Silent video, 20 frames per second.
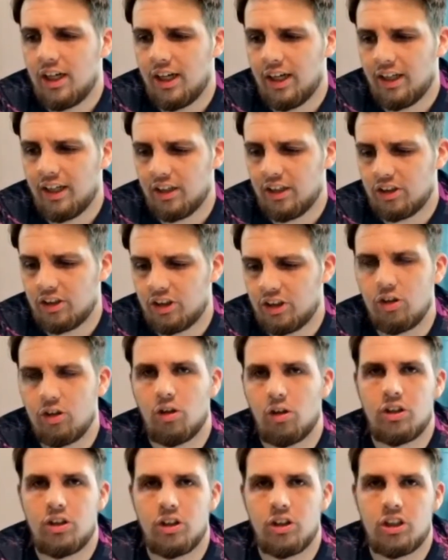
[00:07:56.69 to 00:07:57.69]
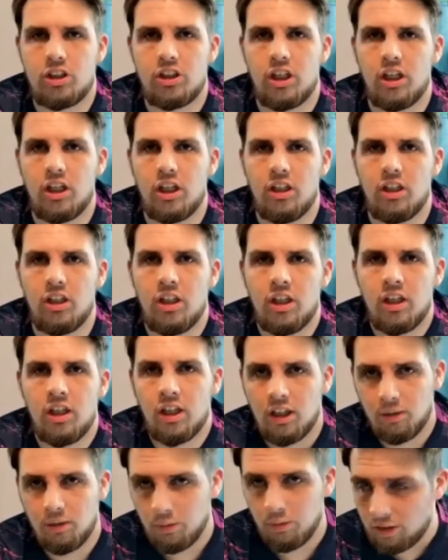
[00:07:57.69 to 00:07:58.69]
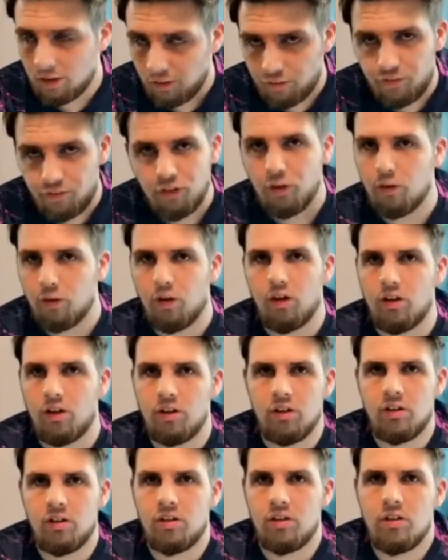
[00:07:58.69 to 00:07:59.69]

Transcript: in the scorching sun with a full-on